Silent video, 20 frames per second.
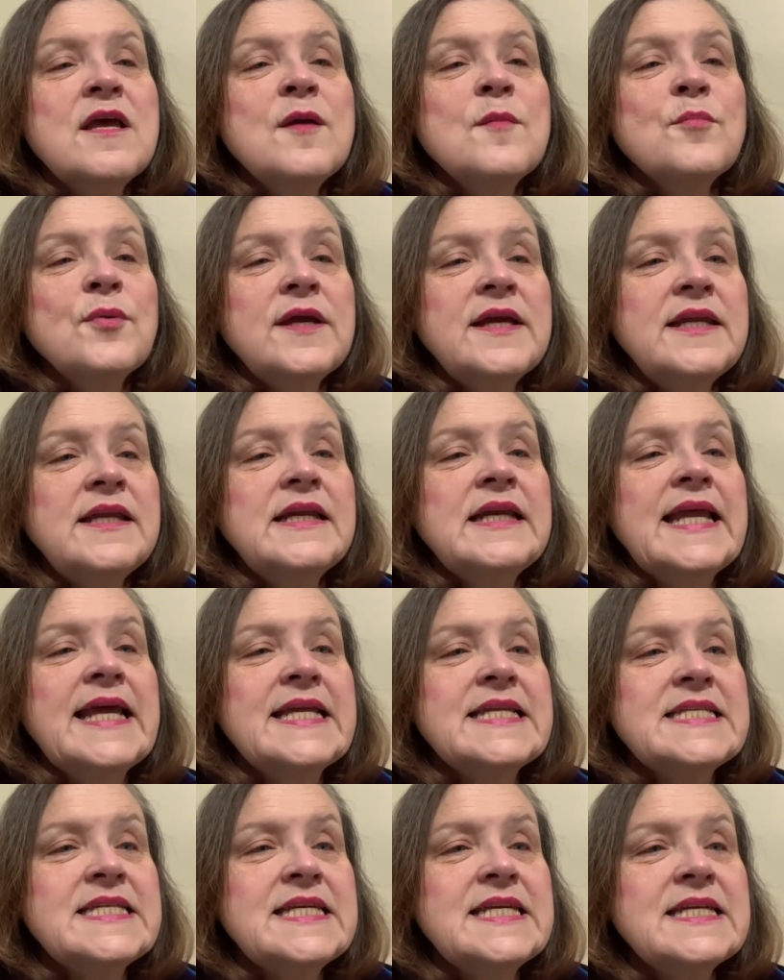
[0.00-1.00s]
bring in an
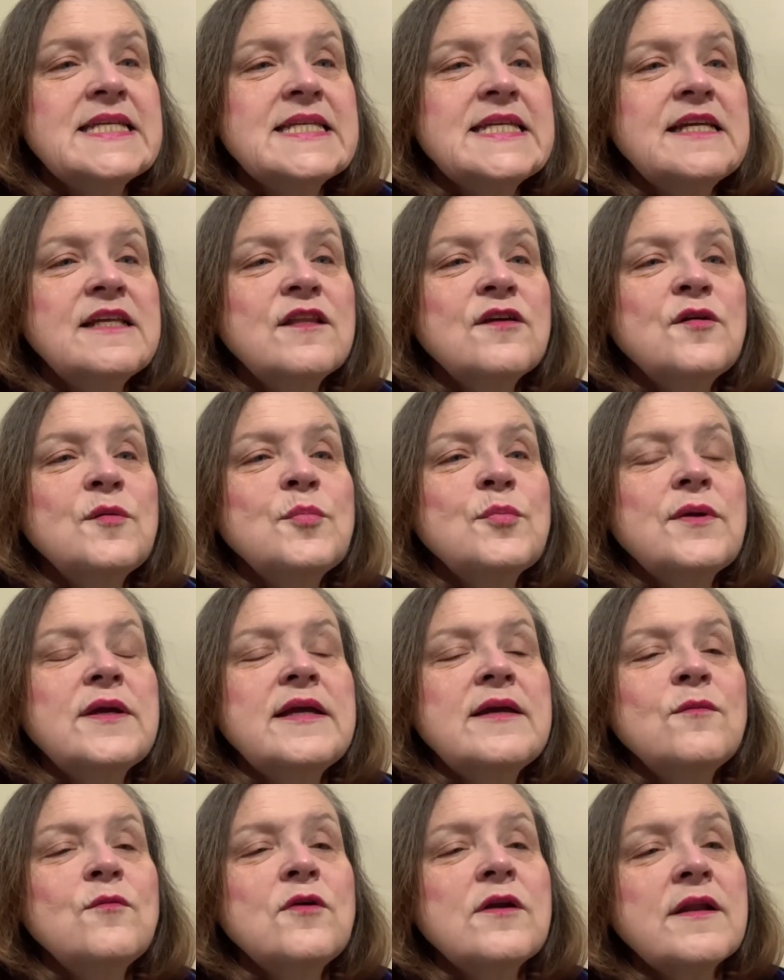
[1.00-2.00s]
antique dealer, bring
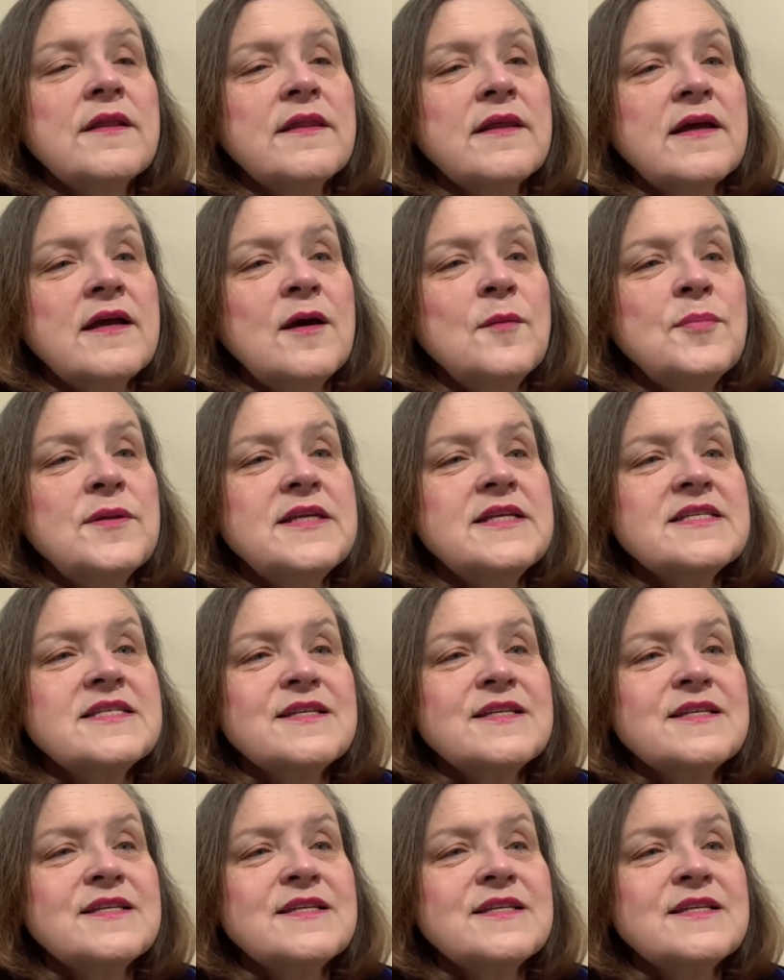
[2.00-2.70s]
in one of the companies